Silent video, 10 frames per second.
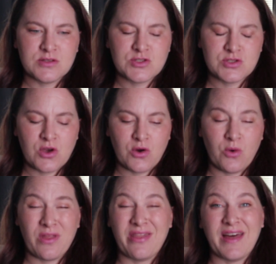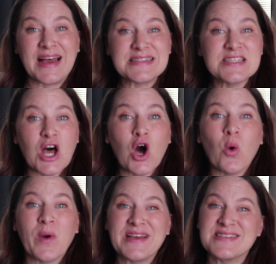So that's
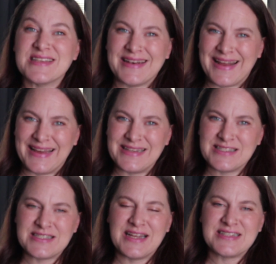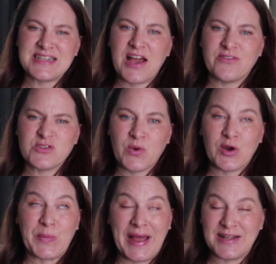always nice, not to have to wear
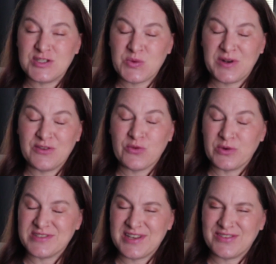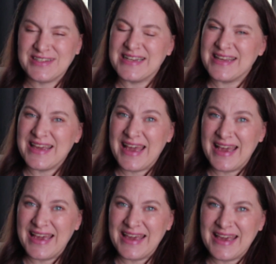a pad 24/7.
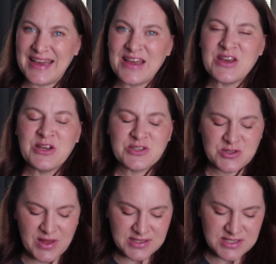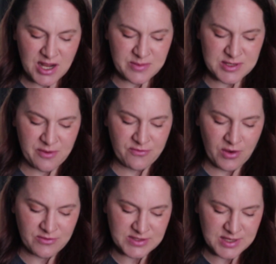Yay! So that stopped at about
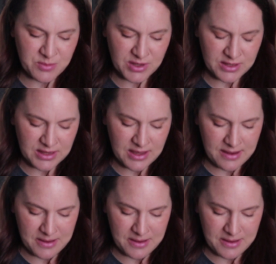5 weeks completely.